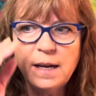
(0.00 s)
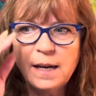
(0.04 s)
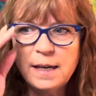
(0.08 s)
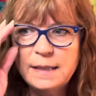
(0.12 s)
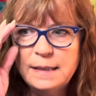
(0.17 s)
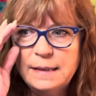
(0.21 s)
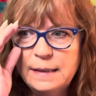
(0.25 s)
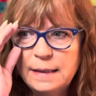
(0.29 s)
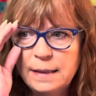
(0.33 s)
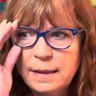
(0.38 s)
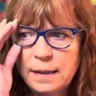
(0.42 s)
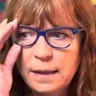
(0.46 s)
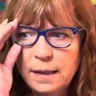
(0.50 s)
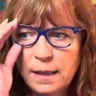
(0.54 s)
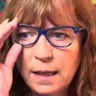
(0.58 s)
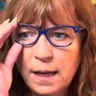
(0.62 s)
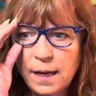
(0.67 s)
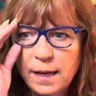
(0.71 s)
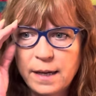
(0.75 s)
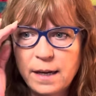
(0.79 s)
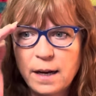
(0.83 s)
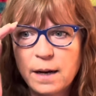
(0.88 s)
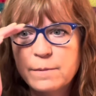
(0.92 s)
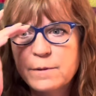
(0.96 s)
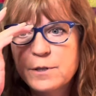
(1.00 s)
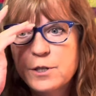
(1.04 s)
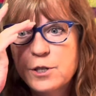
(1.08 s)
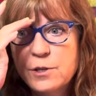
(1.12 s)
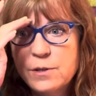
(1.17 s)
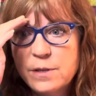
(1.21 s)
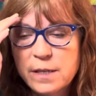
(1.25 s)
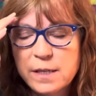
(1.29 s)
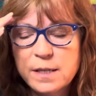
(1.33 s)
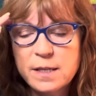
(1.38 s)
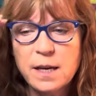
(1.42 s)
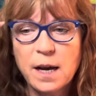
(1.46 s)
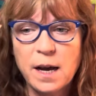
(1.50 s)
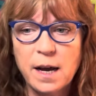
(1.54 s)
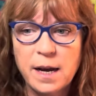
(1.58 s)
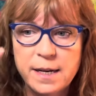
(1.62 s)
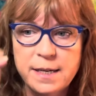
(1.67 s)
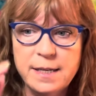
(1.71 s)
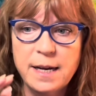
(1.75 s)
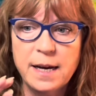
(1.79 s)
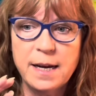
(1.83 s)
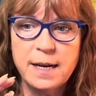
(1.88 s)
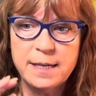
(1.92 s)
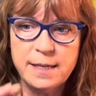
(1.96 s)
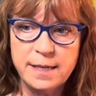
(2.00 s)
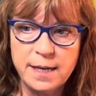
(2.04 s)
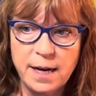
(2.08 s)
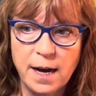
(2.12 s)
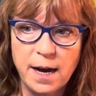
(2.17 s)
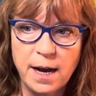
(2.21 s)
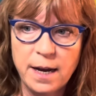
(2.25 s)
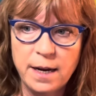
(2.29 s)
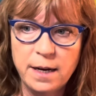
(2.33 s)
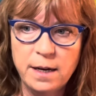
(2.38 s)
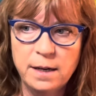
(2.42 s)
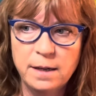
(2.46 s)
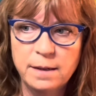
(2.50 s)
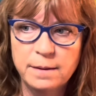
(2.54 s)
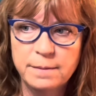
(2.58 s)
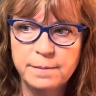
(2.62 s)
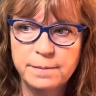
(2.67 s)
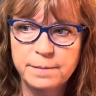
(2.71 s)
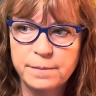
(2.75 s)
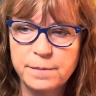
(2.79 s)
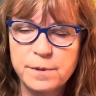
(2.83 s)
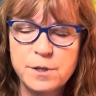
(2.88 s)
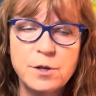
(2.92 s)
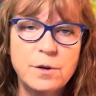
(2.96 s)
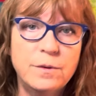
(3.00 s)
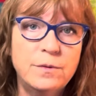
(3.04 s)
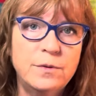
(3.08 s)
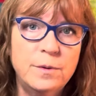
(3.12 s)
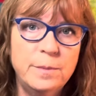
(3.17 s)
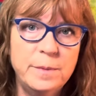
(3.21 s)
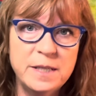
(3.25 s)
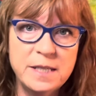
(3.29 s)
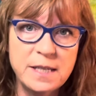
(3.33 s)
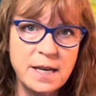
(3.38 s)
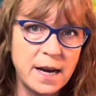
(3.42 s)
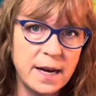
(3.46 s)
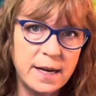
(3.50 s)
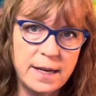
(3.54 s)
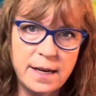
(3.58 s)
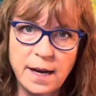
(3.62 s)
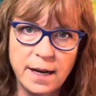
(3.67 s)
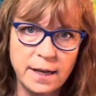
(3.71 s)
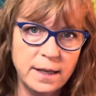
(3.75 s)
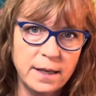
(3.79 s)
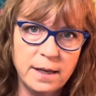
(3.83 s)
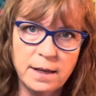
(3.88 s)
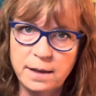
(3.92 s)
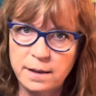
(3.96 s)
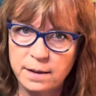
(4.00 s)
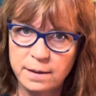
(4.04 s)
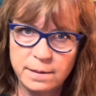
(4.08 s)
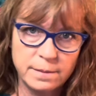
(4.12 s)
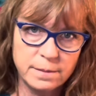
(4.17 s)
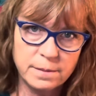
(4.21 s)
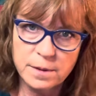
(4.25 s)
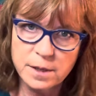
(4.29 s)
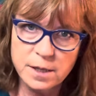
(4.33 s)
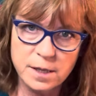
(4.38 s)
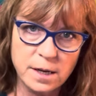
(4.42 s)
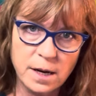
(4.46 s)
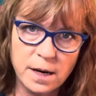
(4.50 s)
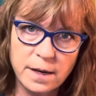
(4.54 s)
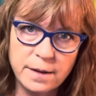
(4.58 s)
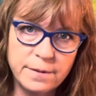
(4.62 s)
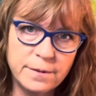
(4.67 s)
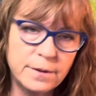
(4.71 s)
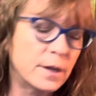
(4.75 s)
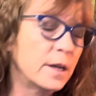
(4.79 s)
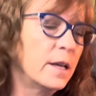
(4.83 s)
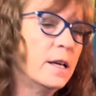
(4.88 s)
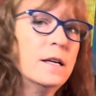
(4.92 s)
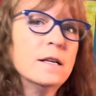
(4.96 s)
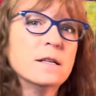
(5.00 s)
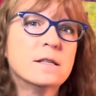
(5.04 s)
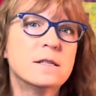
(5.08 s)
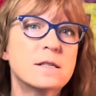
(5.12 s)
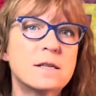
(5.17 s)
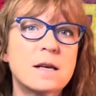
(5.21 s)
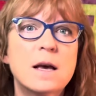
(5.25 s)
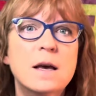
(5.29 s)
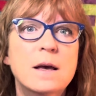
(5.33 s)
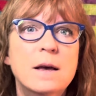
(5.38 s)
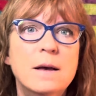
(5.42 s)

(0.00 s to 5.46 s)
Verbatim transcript: I didn't like. I was using tie-dye dye, so from a tie-dye kit designed for kids,